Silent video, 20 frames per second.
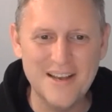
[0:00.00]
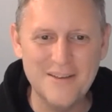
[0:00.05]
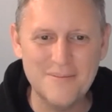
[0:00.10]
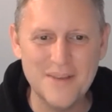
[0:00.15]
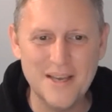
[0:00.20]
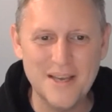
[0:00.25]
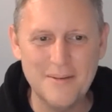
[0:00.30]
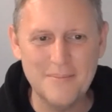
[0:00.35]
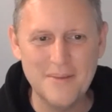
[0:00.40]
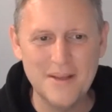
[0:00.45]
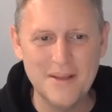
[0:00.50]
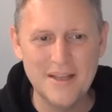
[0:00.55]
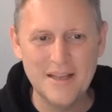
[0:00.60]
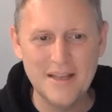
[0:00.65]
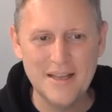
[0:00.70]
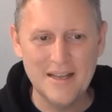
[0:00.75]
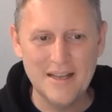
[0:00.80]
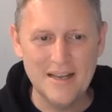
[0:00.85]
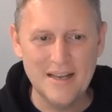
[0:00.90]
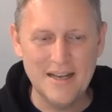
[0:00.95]
Yep.
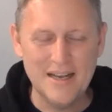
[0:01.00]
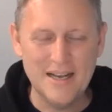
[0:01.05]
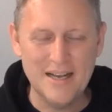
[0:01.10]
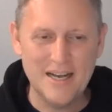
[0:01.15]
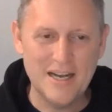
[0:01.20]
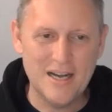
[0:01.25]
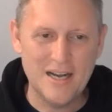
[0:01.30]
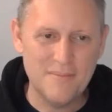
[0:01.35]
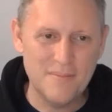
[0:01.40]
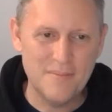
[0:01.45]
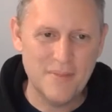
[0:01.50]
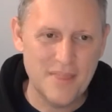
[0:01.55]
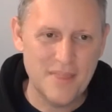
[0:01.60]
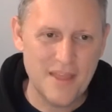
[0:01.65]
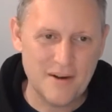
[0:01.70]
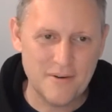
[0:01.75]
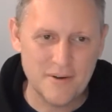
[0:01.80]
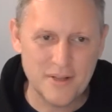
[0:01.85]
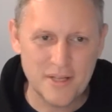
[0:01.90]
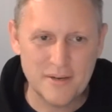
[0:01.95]

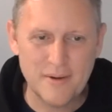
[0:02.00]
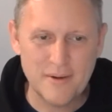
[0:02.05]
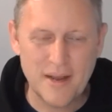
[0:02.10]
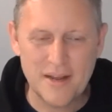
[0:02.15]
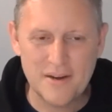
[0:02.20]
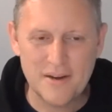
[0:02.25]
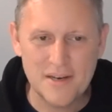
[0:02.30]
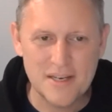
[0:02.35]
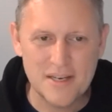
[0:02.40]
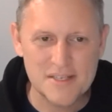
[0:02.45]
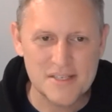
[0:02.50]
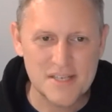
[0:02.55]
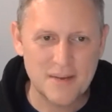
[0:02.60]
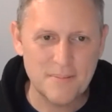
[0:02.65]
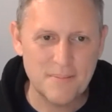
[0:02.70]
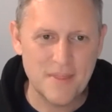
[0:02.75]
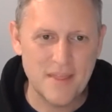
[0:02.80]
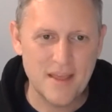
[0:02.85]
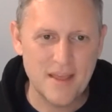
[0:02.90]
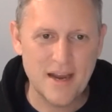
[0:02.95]
That really rounded us
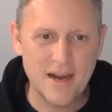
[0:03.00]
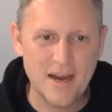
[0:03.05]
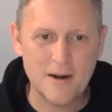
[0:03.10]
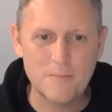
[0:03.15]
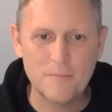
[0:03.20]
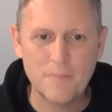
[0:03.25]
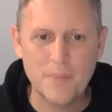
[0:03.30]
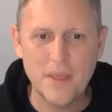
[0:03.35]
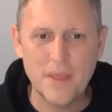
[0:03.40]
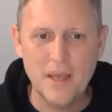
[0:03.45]
up there.